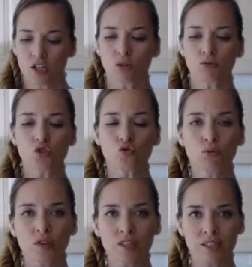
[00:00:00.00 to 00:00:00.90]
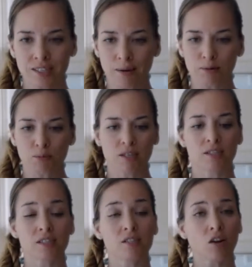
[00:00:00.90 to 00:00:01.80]
So I'm just removing the stems
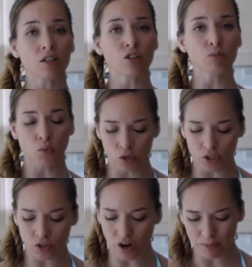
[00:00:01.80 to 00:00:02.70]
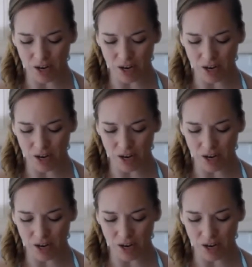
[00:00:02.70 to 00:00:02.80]
because these are a little bit woodier.